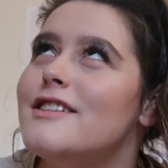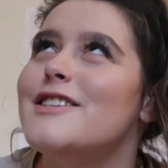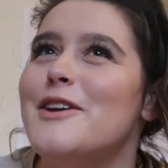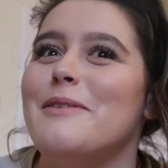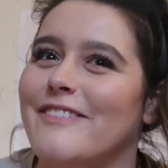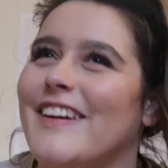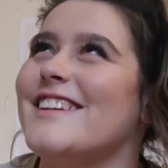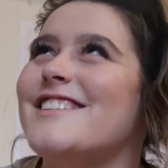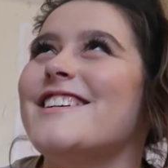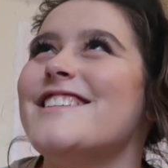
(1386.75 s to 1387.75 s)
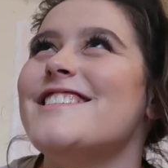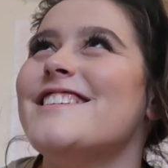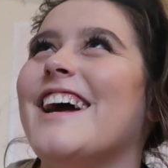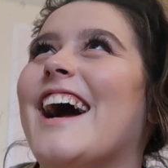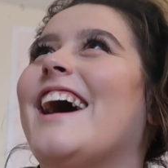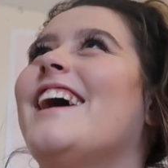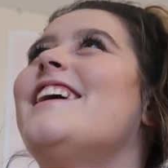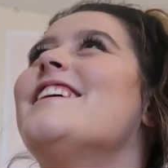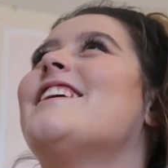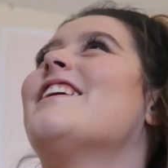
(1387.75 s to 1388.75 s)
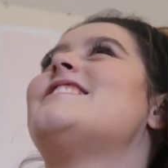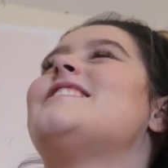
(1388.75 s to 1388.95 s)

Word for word: to new adventures. Like, you know,